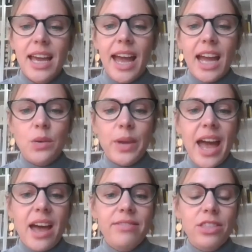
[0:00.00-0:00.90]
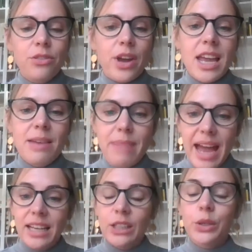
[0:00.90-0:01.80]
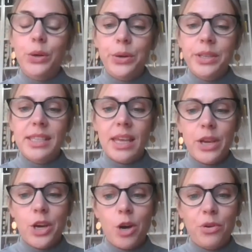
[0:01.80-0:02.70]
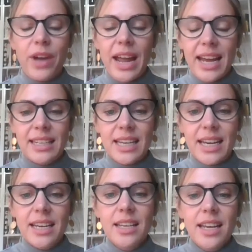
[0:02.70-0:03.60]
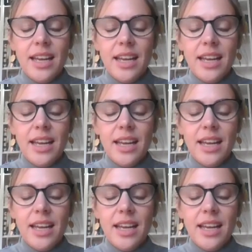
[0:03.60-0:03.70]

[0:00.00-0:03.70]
And we have three main laws that we operate under